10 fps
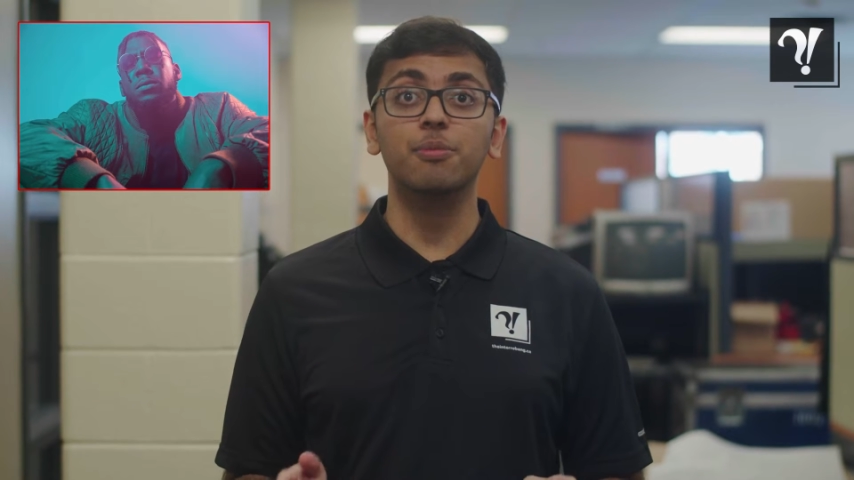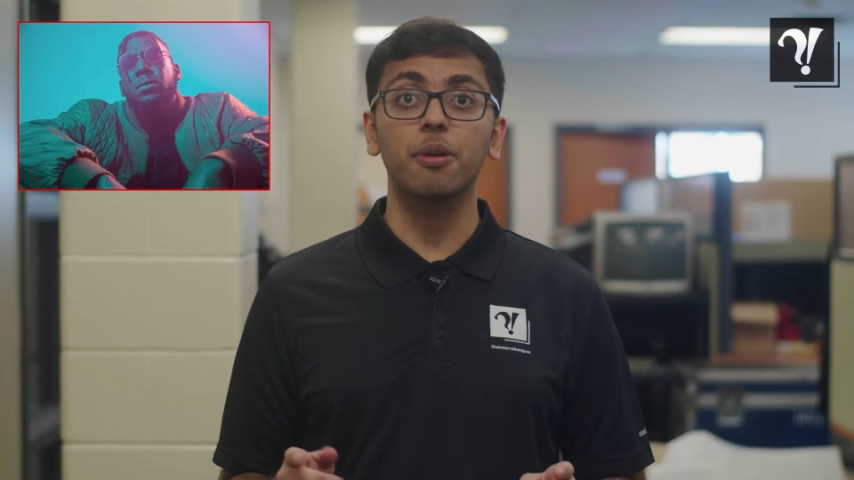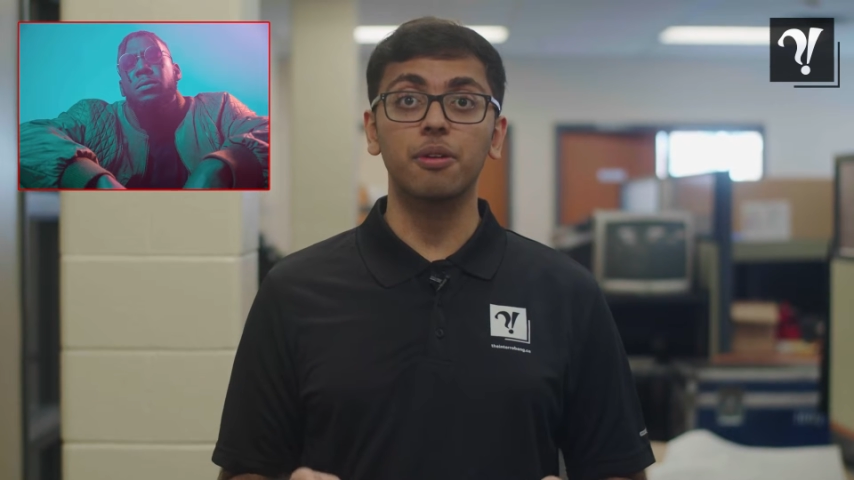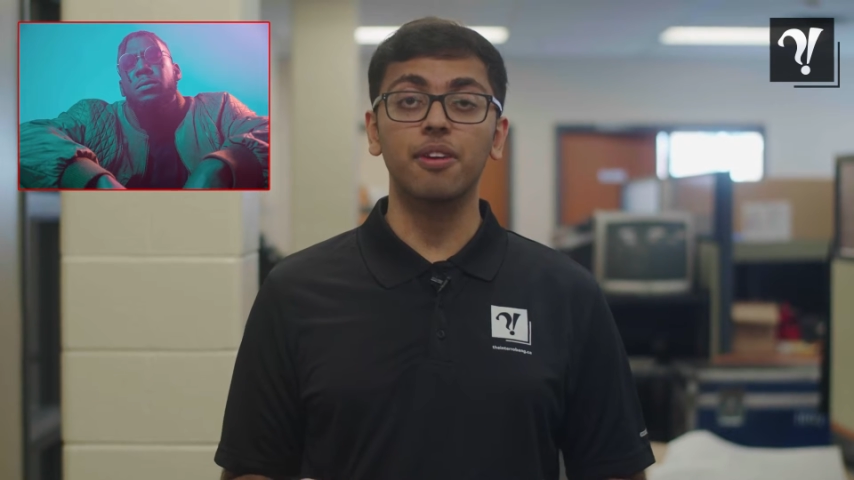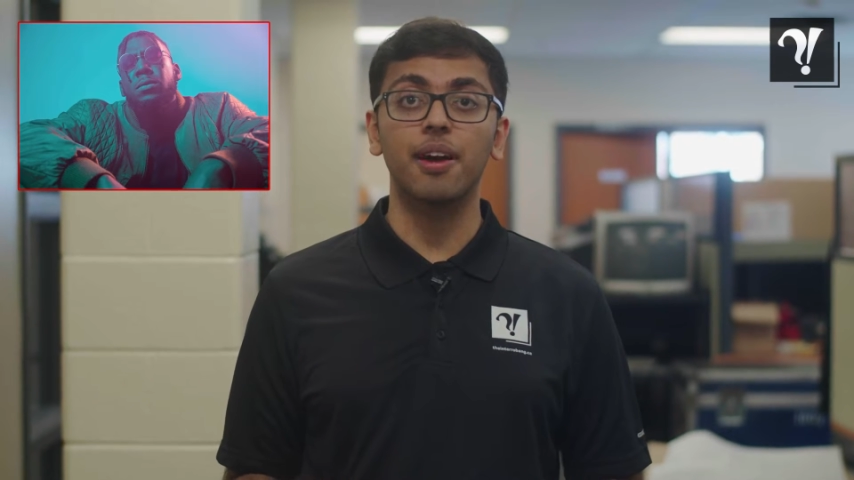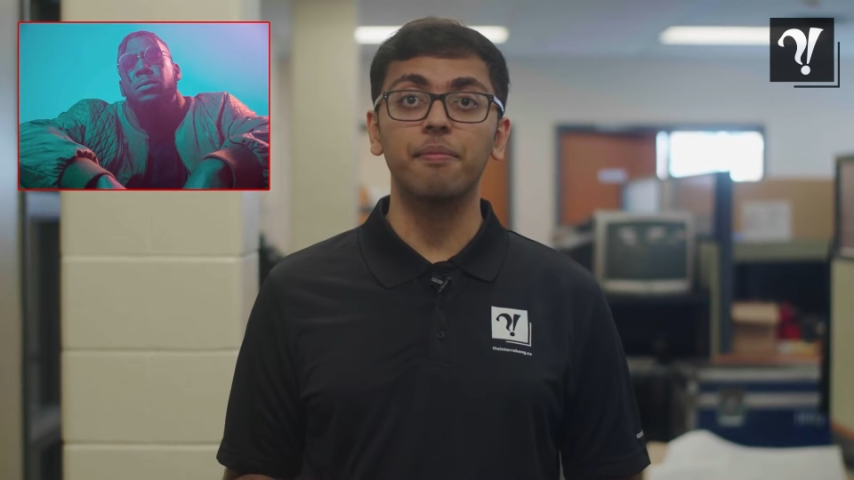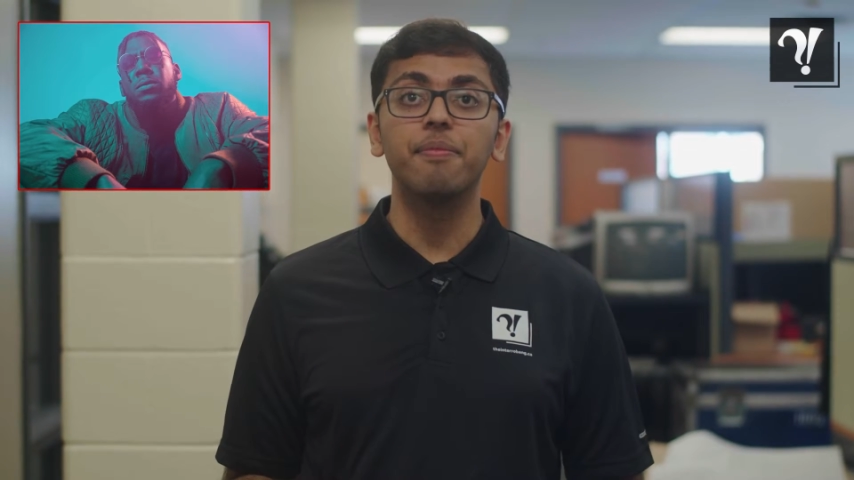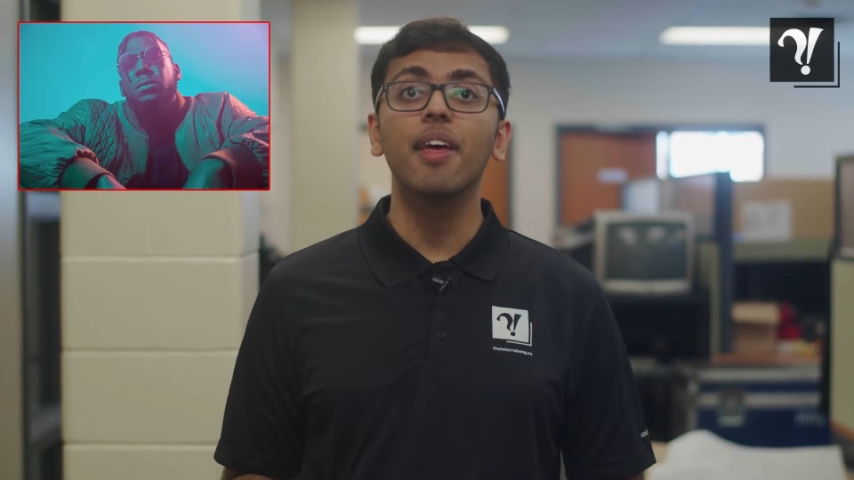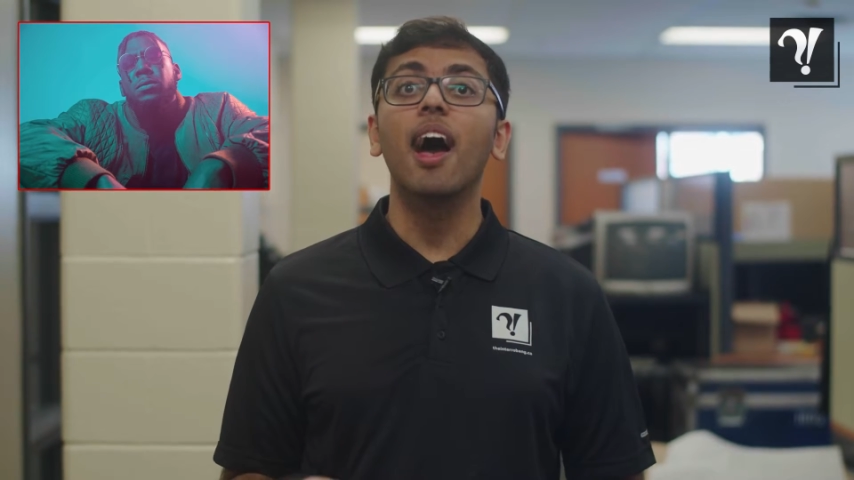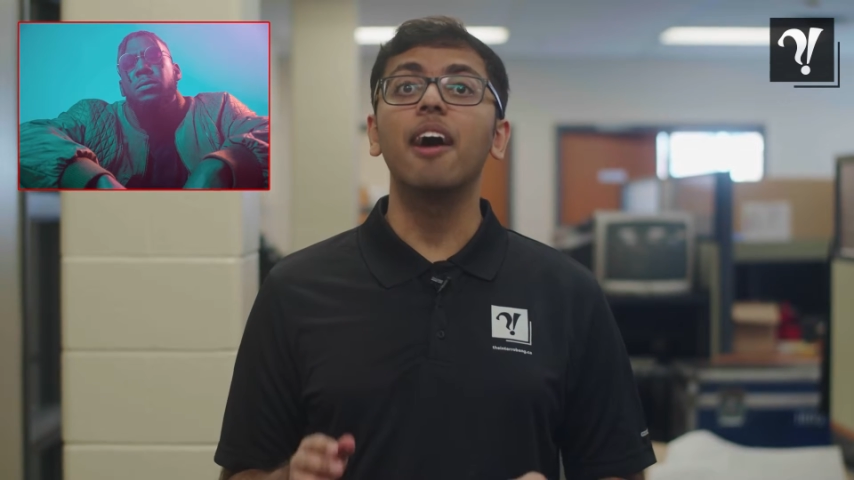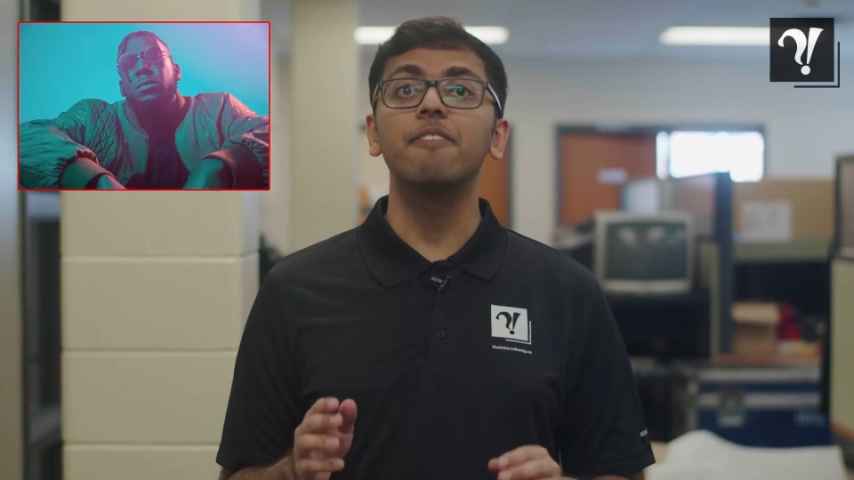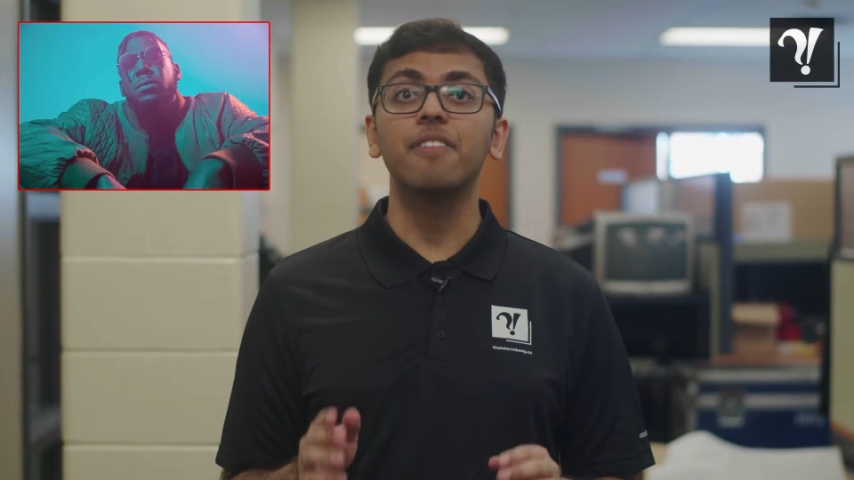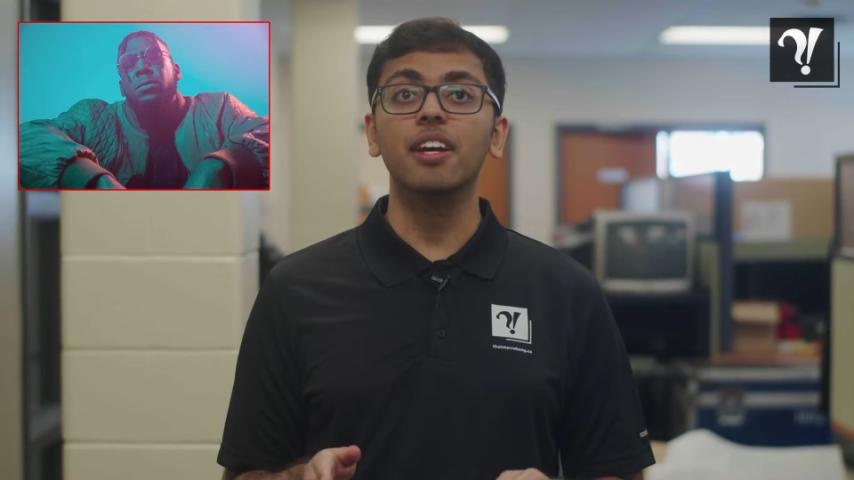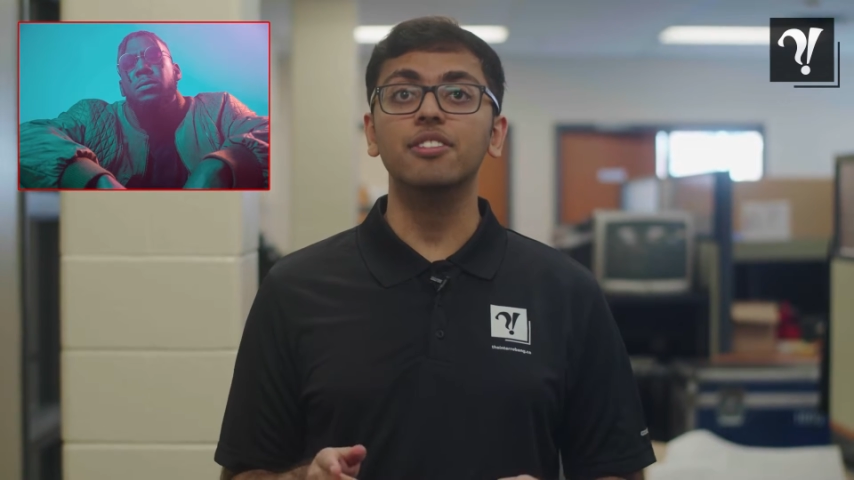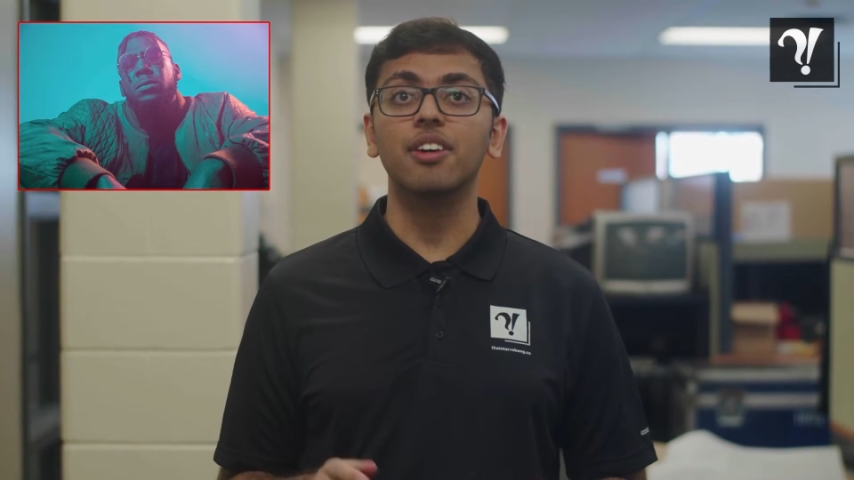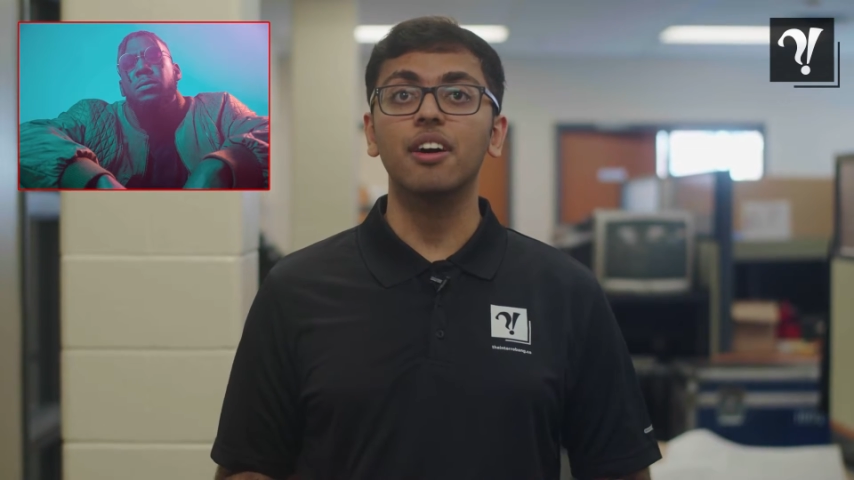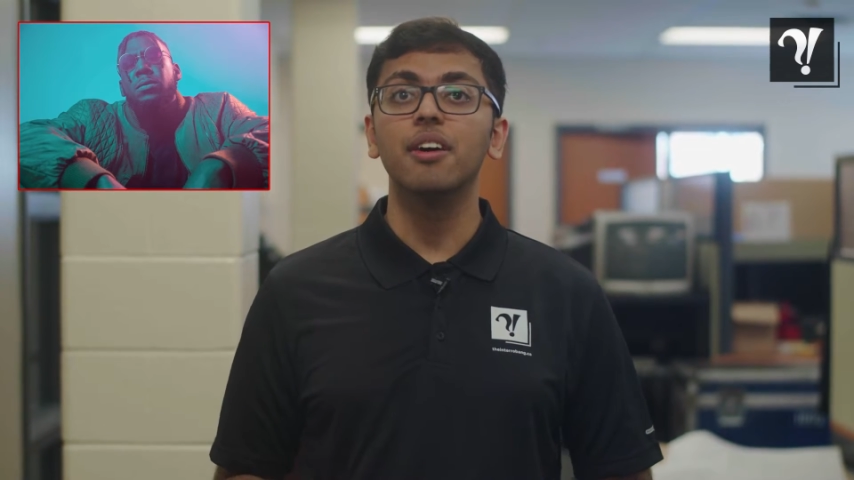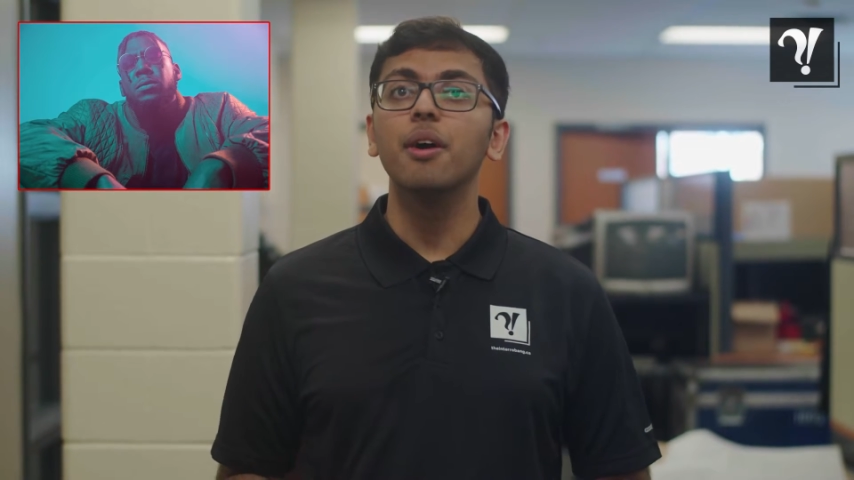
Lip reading: program at Fanshawe,